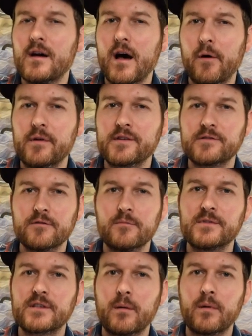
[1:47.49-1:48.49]
I would
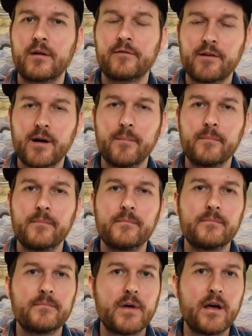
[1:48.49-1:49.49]
assume is coming from
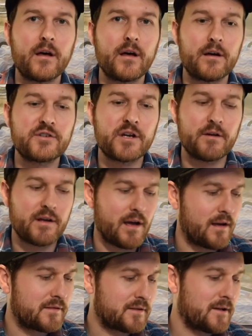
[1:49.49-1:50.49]
a sherry
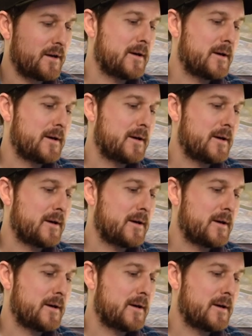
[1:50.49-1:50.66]
cask.